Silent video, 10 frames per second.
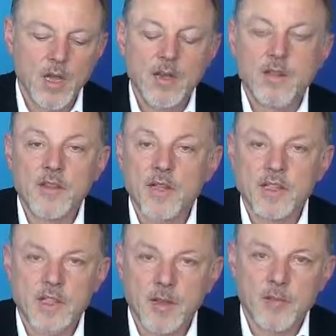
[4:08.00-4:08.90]
Another
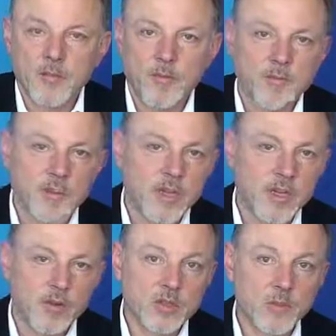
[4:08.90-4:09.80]
example would be
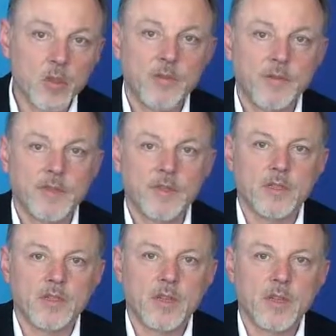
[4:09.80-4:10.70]
the automotive
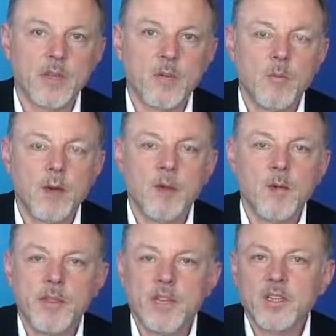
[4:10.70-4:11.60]
industry, where
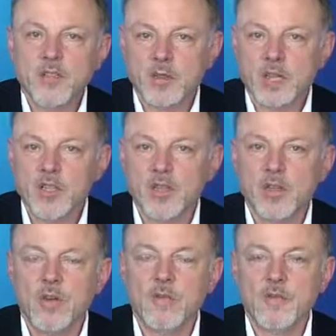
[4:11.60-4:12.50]
with the introduction
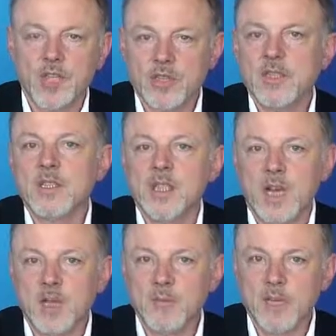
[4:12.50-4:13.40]
of
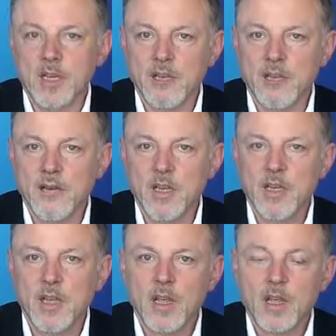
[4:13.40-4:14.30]
just-in-time delivery,
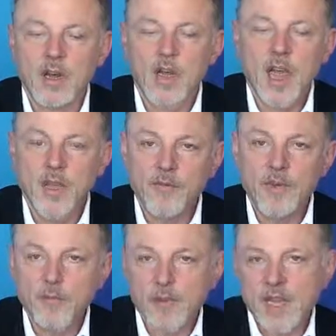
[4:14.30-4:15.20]

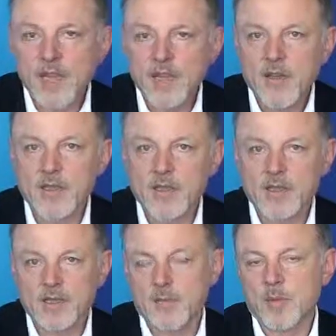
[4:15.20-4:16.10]
every player in
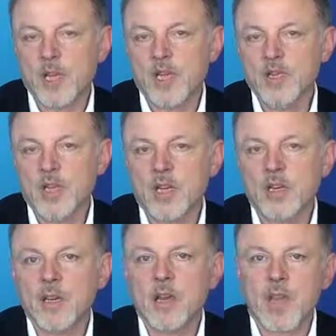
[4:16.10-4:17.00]
the supply
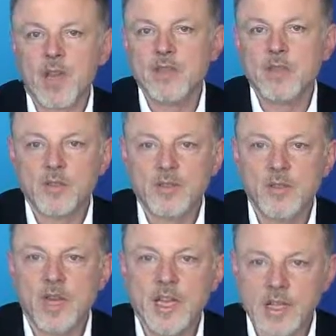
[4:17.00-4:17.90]
chain had
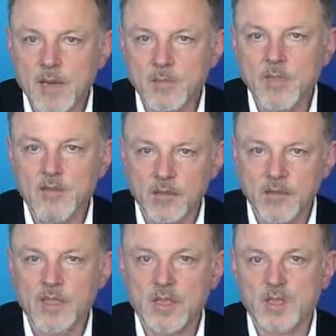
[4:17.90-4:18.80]
to adapt to
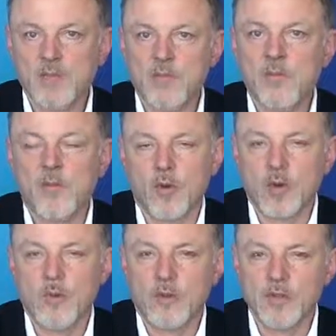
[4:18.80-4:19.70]
this new
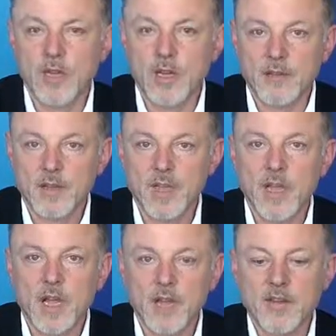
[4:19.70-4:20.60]
form of delivery
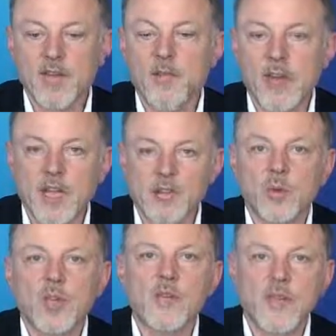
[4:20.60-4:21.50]
and therefore had
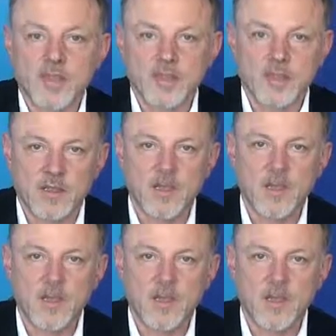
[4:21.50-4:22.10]
to invest,